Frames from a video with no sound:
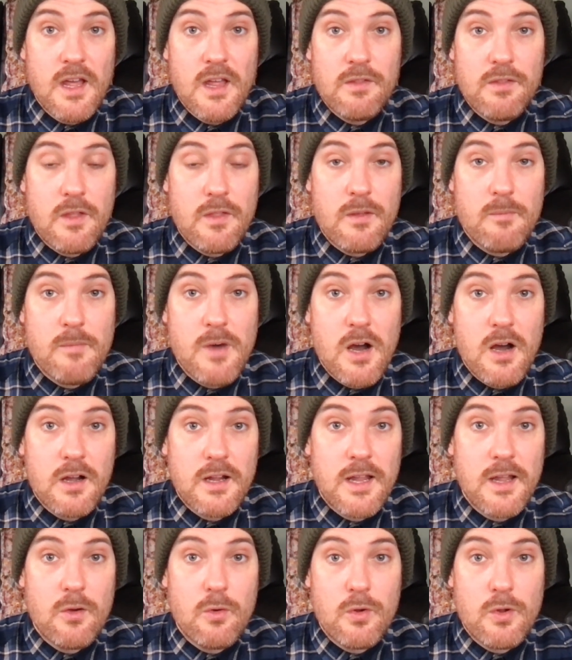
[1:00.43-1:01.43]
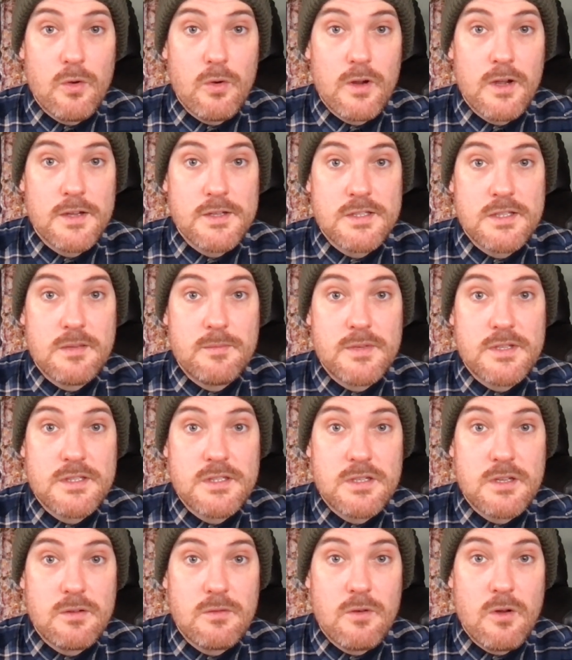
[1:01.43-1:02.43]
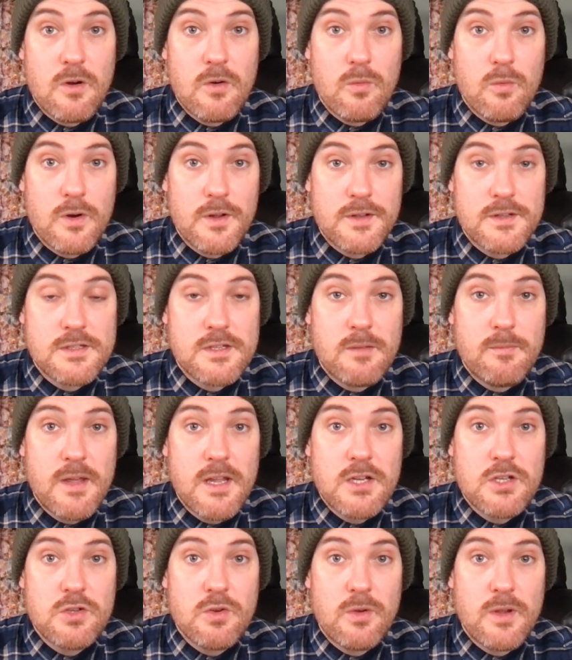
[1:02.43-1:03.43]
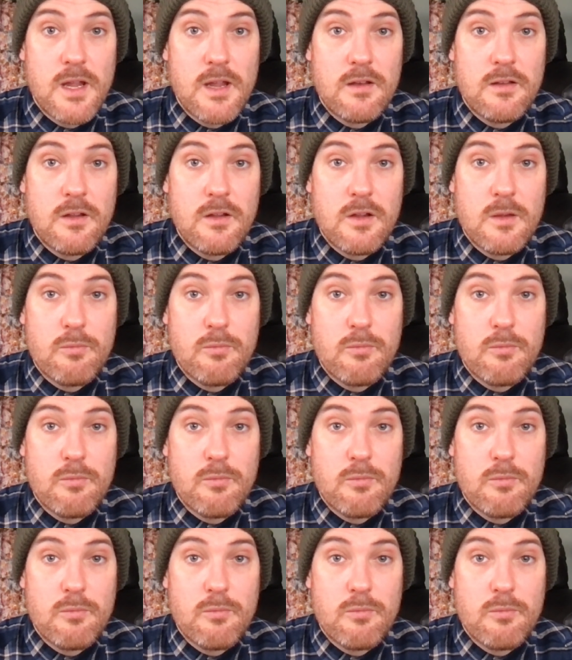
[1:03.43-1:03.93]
that the market or your customers do not want. So make sure you do your